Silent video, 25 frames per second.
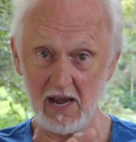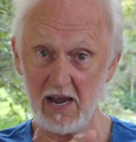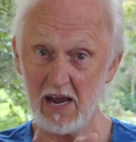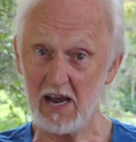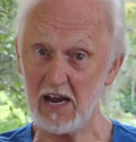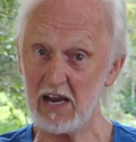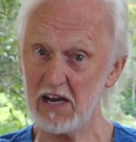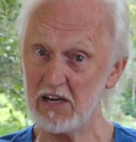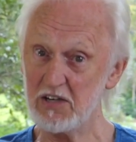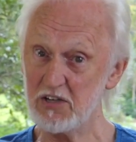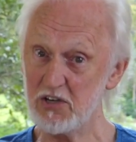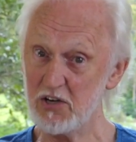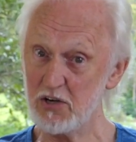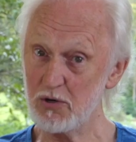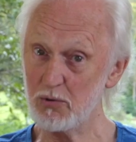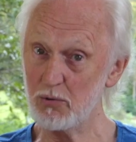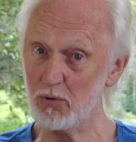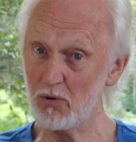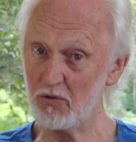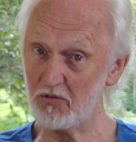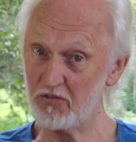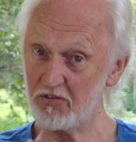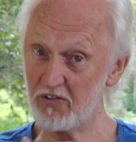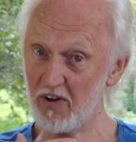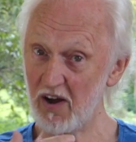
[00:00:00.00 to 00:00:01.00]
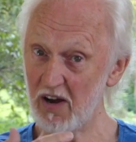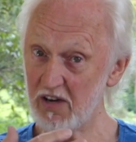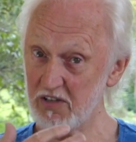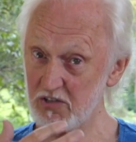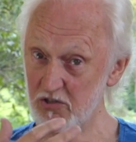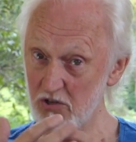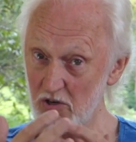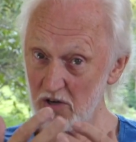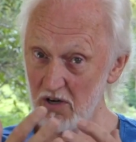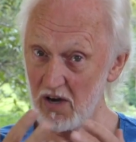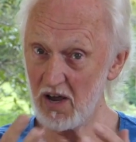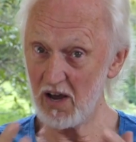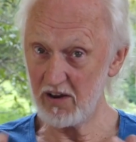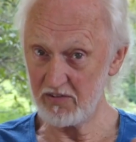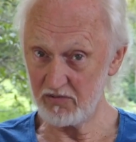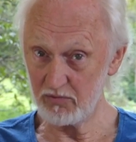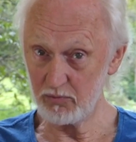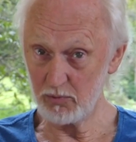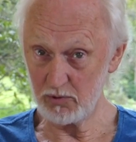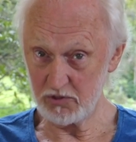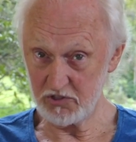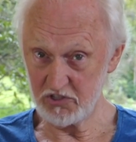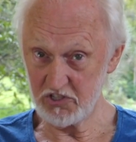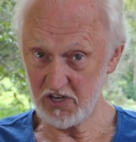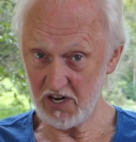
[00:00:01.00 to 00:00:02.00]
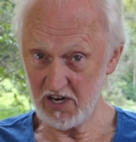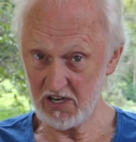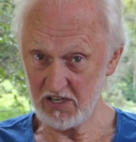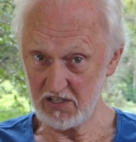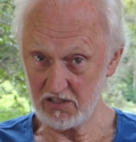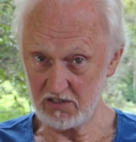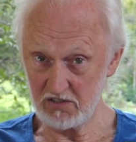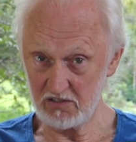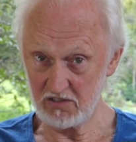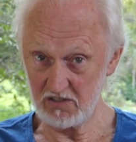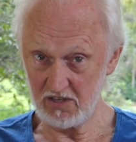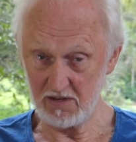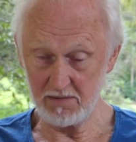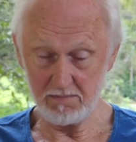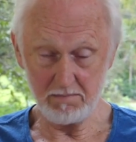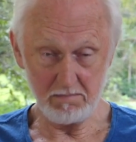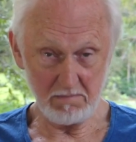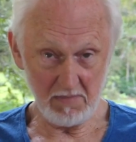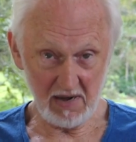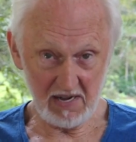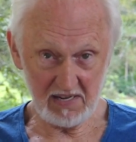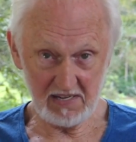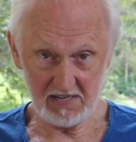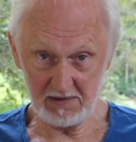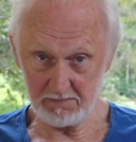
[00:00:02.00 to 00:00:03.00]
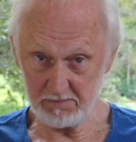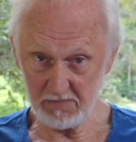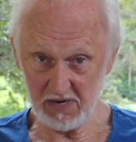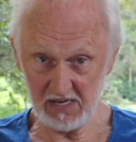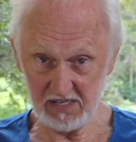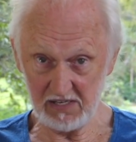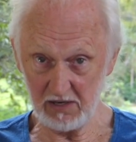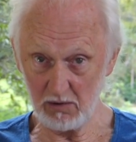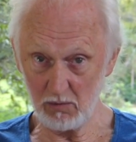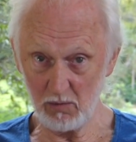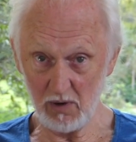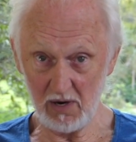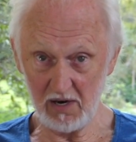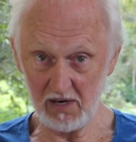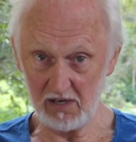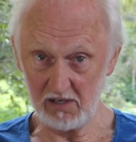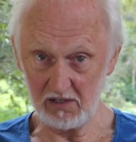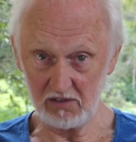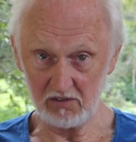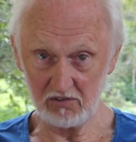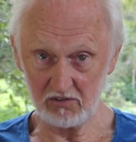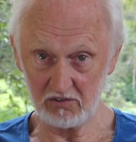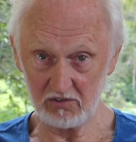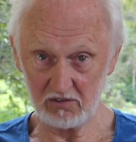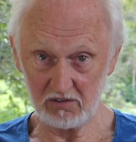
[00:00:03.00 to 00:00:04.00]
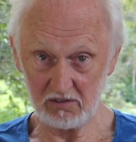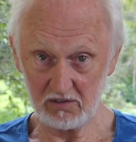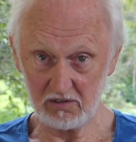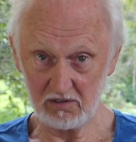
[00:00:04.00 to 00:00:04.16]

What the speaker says: and you will find your life will change in many, many ways.